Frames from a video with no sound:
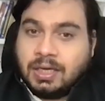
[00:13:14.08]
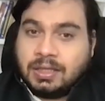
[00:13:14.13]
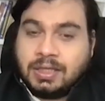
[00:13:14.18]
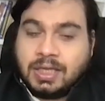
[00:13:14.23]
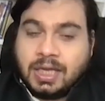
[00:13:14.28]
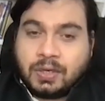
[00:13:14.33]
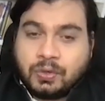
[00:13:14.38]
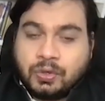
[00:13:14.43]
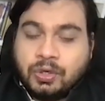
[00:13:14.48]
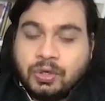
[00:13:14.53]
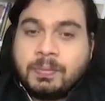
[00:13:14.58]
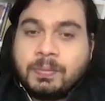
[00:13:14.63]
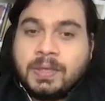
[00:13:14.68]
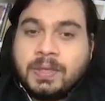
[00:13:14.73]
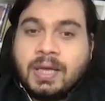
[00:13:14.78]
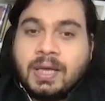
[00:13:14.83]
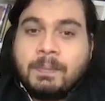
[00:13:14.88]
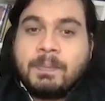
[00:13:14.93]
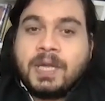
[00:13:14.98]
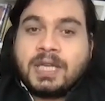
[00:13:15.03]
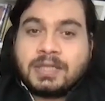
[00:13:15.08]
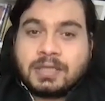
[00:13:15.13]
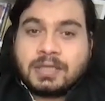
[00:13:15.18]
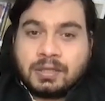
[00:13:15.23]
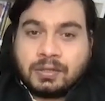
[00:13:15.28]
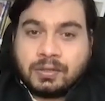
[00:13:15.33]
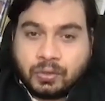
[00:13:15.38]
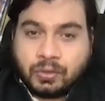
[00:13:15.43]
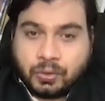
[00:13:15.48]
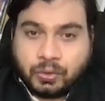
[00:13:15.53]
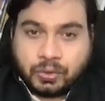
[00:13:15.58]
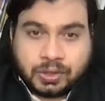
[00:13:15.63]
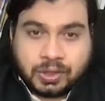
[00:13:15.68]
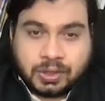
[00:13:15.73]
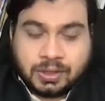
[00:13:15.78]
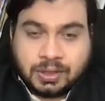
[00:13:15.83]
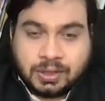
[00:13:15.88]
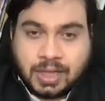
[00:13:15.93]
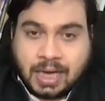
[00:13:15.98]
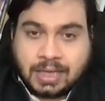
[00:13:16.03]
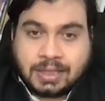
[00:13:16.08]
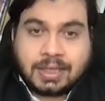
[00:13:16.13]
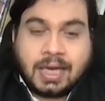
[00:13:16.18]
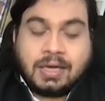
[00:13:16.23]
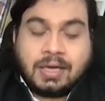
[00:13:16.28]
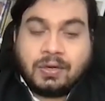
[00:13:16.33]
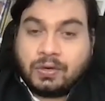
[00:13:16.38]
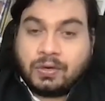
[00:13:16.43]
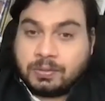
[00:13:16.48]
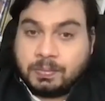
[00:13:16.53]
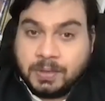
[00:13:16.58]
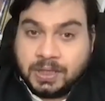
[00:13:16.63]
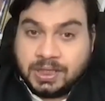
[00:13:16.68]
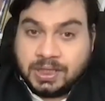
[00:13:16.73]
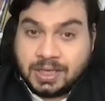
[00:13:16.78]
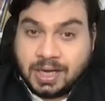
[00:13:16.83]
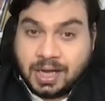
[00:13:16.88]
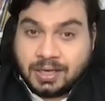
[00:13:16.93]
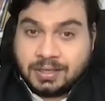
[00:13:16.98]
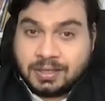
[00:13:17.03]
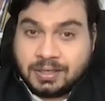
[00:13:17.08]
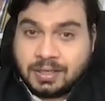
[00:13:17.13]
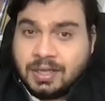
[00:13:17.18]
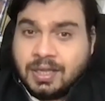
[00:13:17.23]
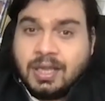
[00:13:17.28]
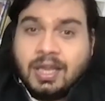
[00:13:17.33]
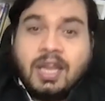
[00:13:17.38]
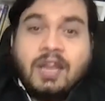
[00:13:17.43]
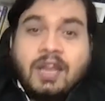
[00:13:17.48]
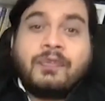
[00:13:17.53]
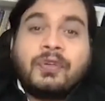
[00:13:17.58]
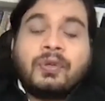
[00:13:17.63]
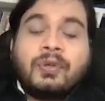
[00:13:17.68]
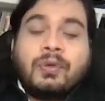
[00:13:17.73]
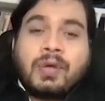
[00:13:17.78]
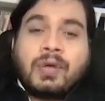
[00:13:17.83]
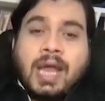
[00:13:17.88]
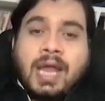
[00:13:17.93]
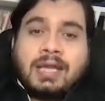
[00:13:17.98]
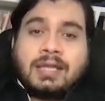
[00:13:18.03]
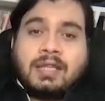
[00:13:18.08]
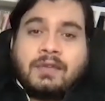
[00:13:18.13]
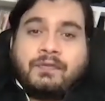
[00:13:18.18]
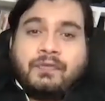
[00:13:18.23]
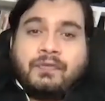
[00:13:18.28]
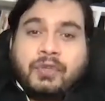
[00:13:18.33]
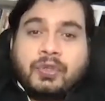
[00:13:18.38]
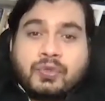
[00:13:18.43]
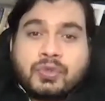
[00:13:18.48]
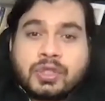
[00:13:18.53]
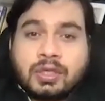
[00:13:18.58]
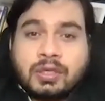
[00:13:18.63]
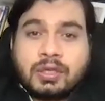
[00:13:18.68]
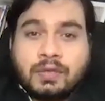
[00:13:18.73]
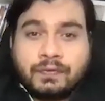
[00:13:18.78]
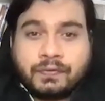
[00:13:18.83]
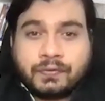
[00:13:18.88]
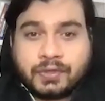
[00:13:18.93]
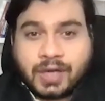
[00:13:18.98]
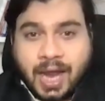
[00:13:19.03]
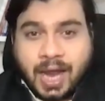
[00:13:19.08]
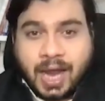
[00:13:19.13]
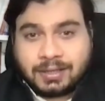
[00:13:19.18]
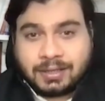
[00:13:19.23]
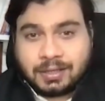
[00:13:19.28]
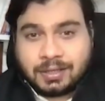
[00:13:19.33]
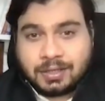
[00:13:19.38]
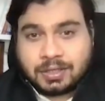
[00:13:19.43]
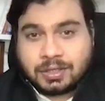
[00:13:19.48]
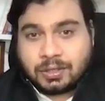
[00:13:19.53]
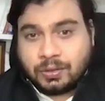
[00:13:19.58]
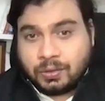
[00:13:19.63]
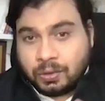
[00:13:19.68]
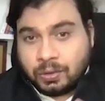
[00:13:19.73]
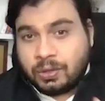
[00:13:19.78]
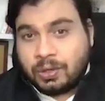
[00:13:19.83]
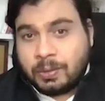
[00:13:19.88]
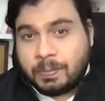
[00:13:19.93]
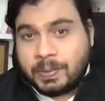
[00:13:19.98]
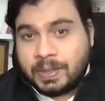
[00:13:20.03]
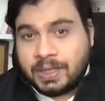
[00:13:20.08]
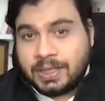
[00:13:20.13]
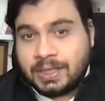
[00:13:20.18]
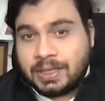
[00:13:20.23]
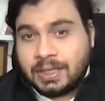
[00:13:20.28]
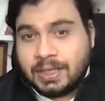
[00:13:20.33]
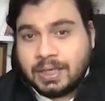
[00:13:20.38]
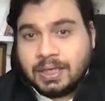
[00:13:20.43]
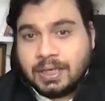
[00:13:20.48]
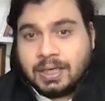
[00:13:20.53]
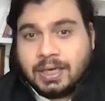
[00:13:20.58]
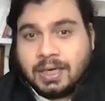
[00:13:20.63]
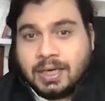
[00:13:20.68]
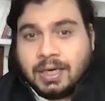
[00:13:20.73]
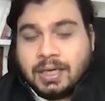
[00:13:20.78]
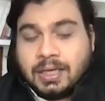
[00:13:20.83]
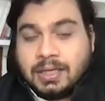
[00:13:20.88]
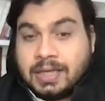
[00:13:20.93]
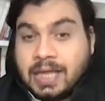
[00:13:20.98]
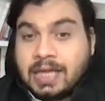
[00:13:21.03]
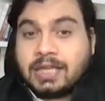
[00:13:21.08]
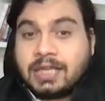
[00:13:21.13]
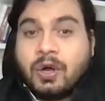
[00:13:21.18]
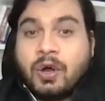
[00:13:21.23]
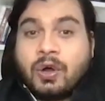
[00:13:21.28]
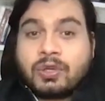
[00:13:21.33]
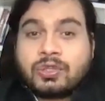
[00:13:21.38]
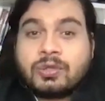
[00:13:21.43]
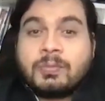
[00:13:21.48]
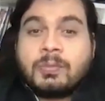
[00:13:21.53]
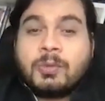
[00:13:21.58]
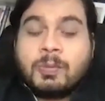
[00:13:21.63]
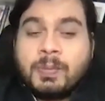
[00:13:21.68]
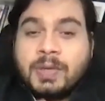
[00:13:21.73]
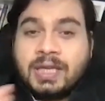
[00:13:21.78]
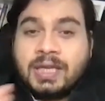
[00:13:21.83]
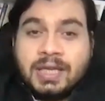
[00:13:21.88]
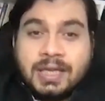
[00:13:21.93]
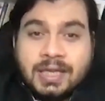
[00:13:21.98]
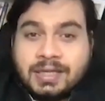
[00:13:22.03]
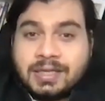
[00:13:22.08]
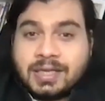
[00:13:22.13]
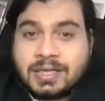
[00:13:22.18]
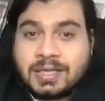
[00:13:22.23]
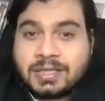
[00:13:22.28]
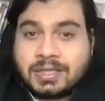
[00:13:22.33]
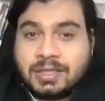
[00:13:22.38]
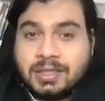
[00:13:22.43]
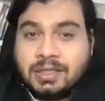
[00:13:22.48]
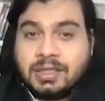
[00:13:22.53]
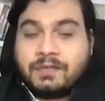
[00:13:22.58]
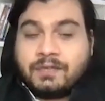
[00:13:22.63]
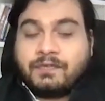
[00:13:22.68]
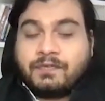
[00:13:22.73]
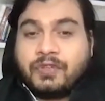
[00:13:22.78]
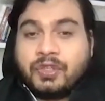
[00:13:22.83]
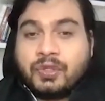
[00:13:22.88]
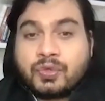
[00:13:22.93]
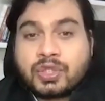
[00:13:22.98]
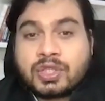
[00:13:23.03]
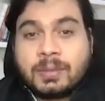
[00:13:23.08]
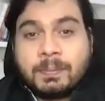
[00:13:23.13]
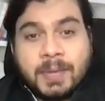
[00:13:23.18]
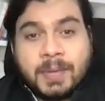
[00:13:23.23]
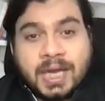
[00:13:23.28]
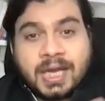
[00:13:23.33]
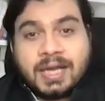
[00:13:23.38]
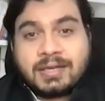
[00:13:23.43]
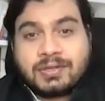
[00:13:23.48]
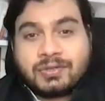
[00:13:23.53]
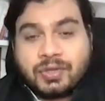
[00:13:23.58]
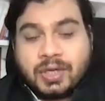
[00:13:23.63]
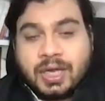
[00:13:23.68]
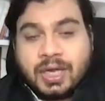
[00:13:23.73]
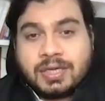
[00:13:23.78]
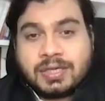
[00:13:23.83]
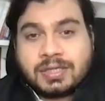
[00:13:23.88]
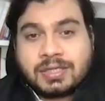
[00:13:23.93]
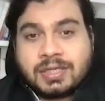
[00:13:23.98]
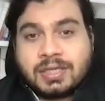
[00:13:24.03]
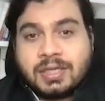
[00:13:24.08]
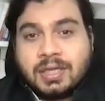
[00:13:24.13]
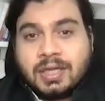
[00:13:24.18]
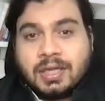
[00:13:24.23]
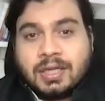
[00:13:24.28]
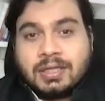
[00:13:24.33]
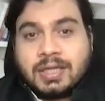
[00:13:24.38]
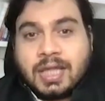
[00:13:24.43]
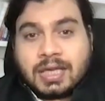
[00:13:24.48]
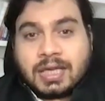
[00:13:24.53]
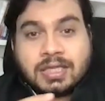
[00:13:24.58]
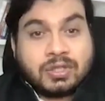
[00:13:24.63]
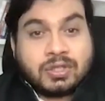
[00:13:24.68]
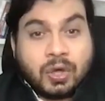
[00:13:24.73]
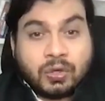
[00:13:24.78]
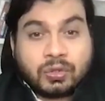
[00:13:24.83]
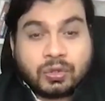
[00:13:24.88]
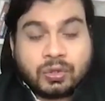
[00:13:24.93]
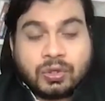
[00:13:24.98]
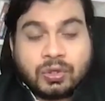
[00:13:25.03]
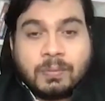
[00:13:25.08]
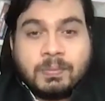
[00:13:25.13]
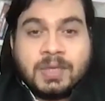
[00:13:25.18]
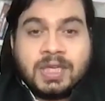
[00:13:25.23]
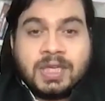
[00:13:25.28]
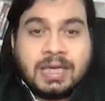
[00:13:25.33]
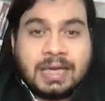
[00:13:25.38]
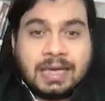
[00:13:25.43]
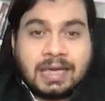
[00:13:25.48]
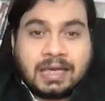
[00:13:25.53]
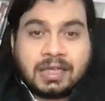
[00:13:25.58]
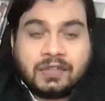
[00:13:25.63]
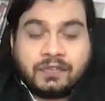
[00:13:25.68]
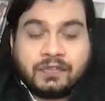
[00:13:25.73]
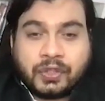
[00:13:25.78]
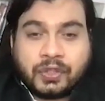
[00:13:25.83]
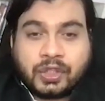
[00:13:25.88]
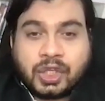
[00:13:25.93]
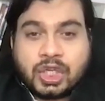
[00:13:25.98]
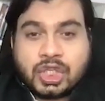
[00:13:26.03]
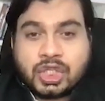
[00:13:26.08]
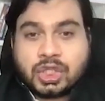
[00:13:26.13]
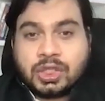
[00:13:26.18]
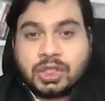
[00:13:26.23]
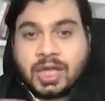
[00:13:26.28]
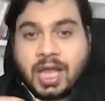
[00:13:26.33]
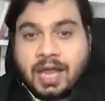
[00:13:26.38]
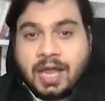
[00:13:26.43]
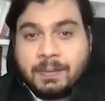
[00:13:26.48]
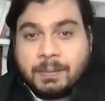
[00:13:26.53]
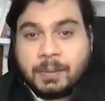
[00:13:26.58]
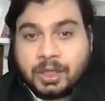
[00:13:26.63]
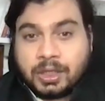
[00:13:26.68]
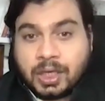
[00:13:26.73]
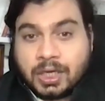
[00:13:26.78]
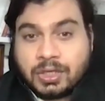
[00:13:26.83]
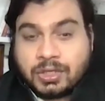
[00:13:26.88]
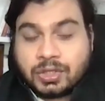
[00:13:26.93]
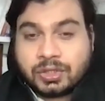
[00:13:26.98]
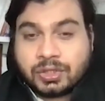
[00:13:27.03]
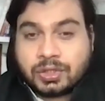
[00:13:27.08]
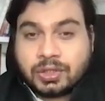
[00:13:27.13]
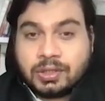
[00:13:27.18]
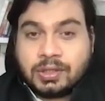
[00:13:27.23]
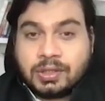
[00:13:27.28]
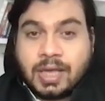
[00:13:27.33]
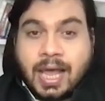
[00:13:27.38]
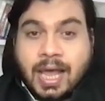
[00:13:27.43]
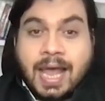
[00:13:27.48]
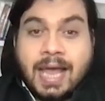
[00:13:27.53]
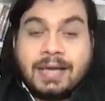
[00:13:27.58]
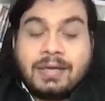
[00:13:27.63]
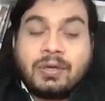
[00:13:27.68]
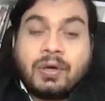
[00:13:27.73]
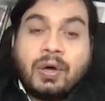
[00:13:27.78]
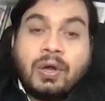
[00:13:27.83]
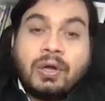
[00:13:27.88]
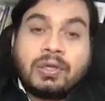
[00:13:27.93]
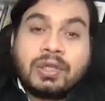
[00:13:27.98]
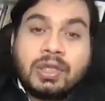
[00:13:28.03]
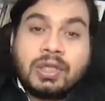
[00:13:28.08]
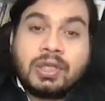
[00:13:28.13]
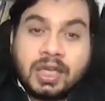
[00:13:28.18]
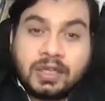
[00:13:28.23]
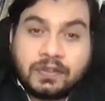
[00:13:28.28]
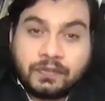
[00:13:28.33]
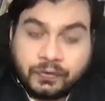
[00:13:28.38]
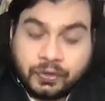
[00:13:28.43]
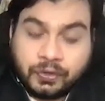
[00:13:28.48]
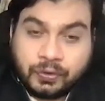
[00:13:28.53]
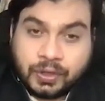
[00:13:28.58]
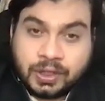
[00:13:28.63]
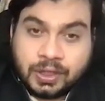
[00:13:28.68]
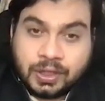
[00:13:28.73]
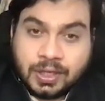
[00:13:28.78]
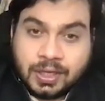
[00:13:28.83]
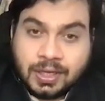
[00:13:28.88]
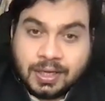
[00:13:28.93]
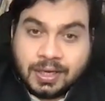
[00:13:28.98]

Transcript: there could be a better growth that cannot be denied. If you look at the future of tractors globally, like automobile industry, the future mega trends, that is autonomy, electrification, hybridization, and alternate fuel,